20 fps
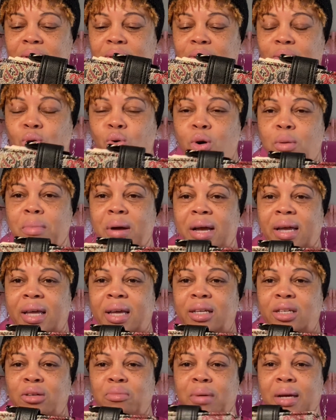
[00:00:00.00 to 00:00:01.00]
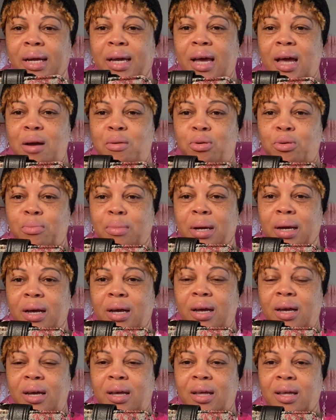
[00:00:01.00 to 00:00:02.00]
going back into my camera
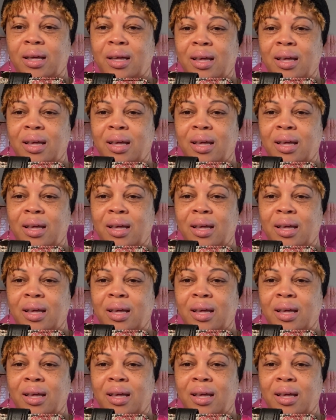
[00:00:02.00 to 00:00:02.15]
bag.